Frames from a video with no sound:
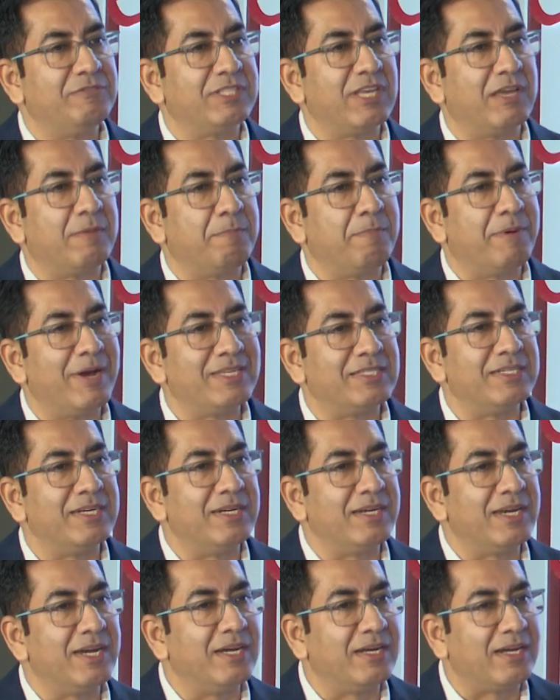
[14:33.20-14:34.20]
which are
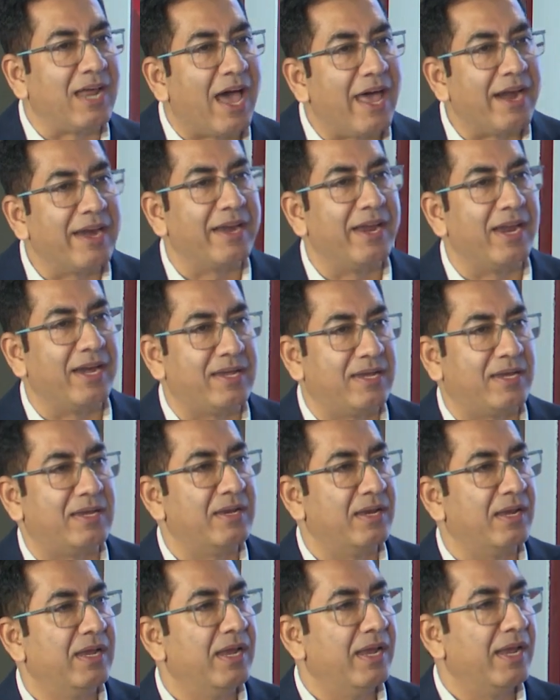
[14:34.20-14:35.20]
present in Target
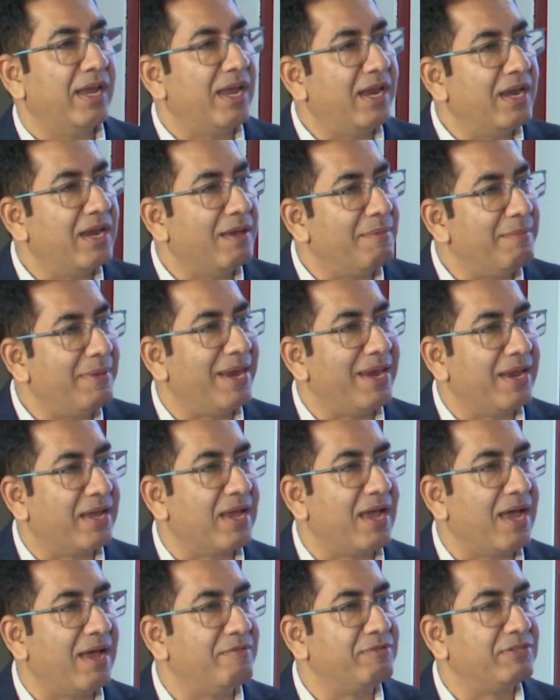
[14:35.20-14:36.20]
in
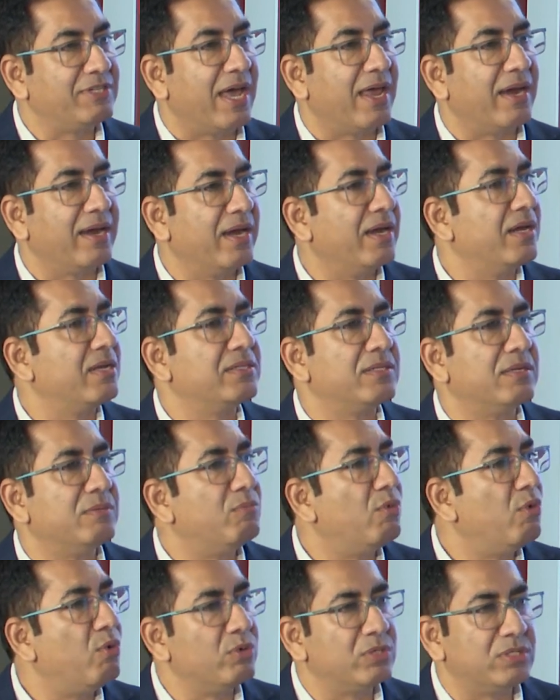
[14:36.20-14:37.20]
America, Target is the
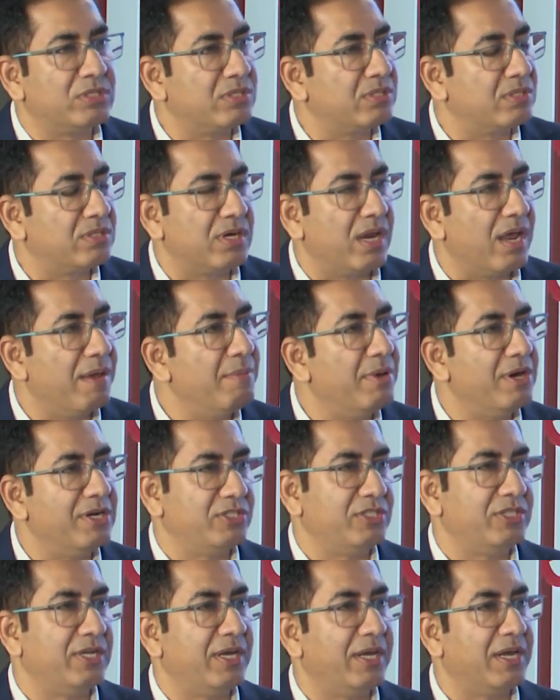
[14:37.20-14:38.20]
most
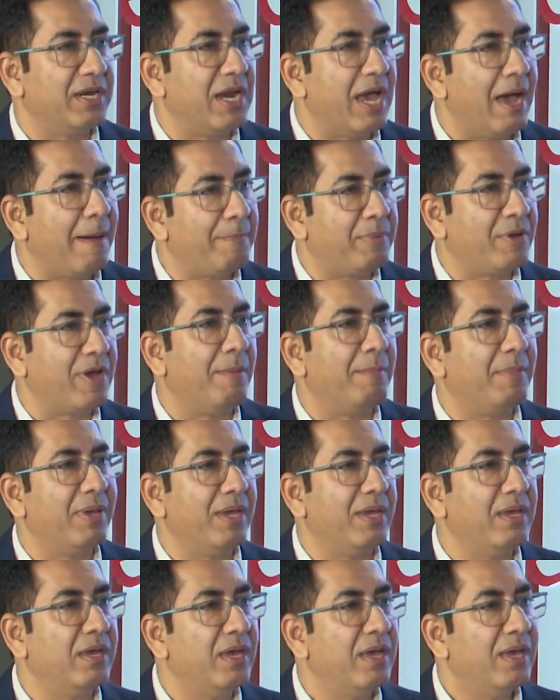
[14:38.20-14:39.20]
emerging and
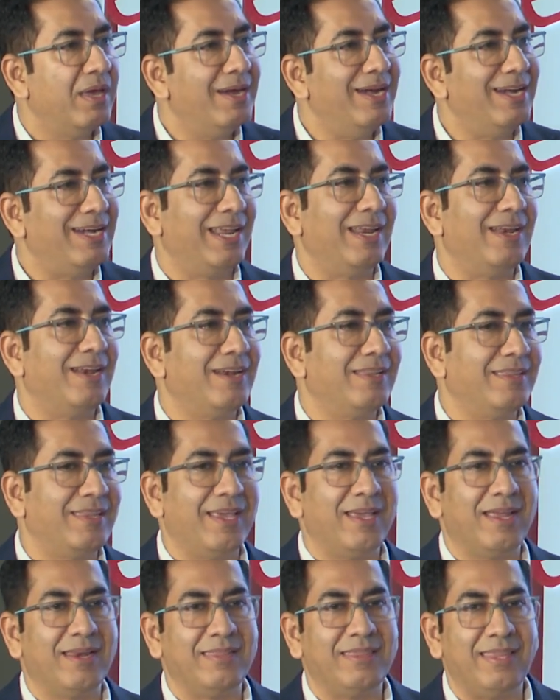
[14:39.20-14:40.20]
upcoming retailer
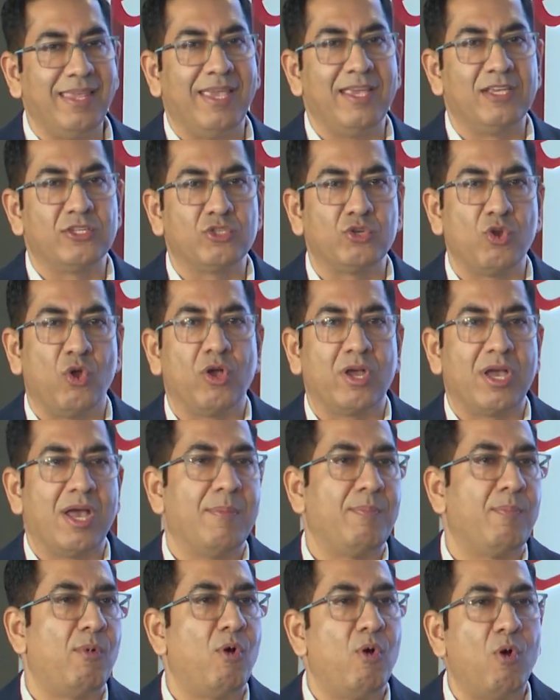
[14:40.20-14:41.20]
there. They stock
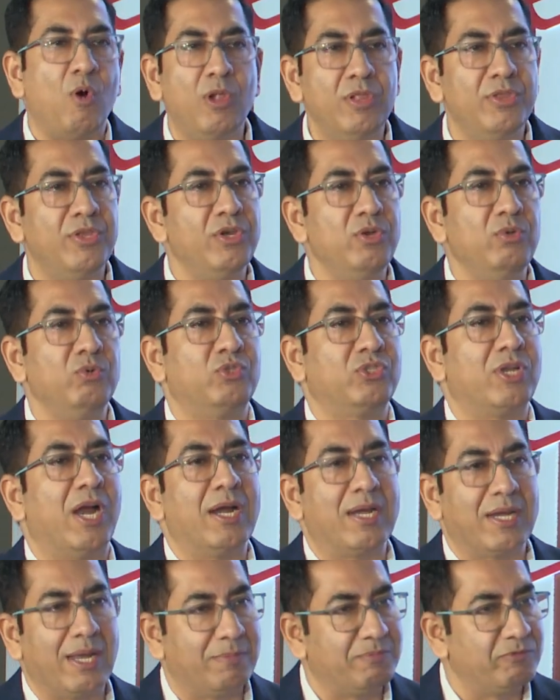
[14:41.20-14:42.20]
up all the new
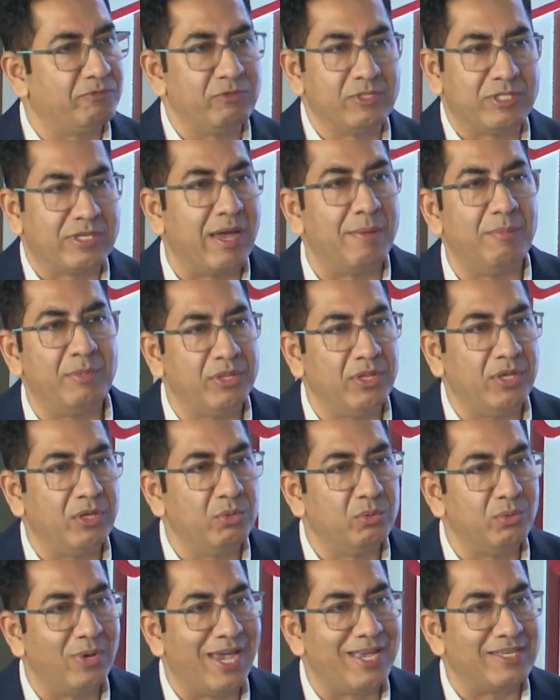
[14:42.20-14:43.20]
startups which come in the
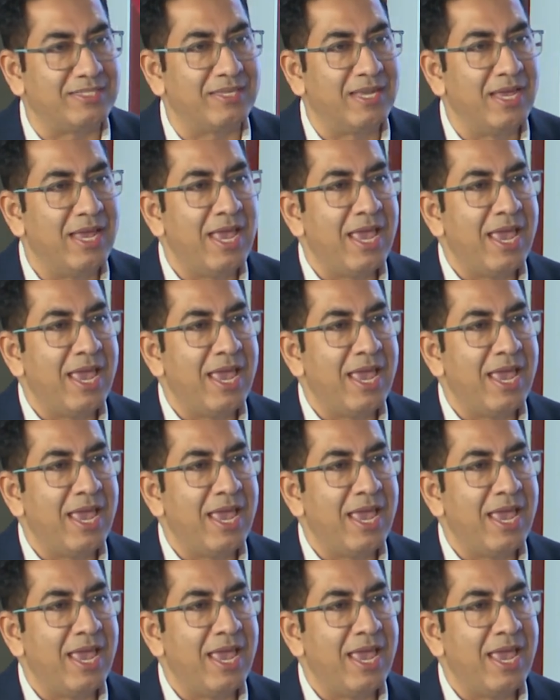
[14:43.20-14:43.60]
US.